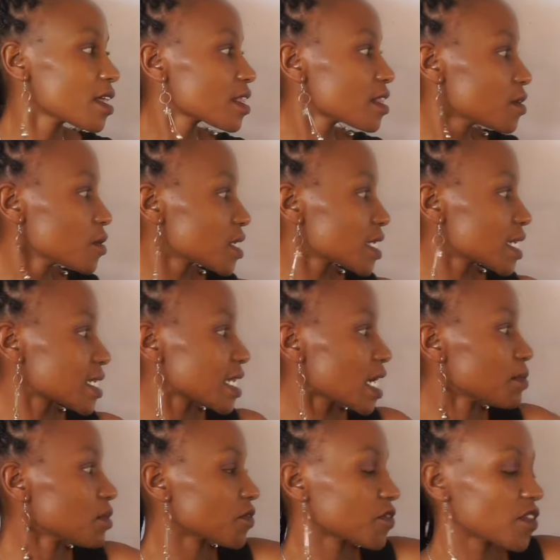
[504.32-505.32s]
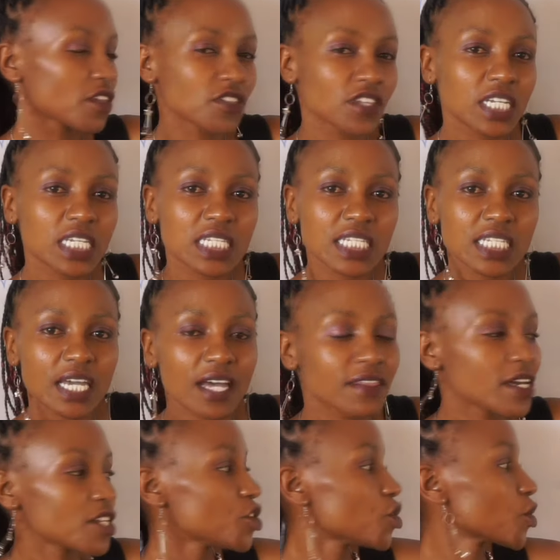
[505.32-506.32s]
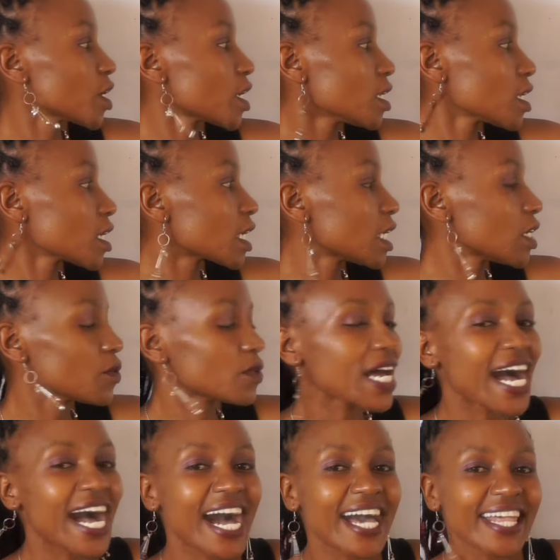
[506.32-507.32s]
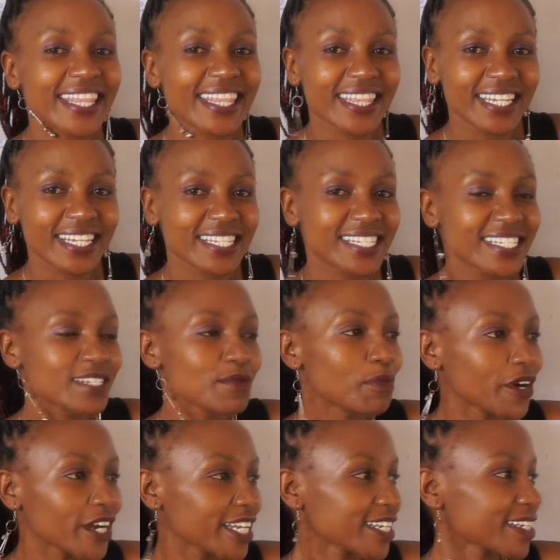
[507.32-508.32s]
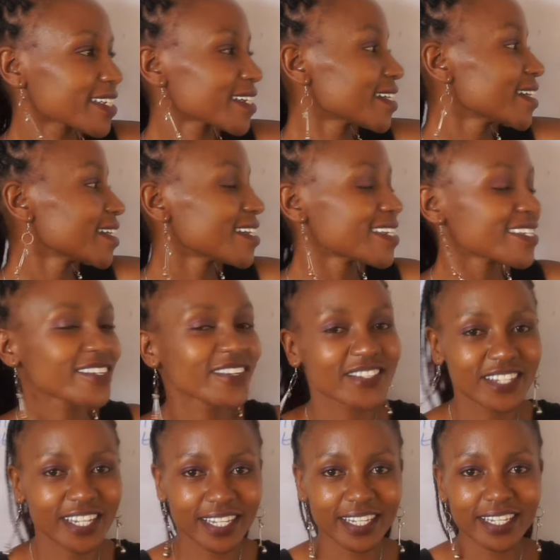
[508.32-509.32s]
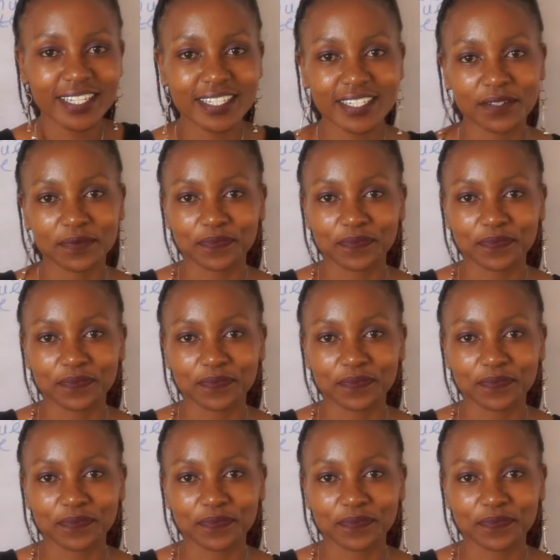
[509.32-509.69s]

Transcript: Those are some of the things that you can include at this point. So check it.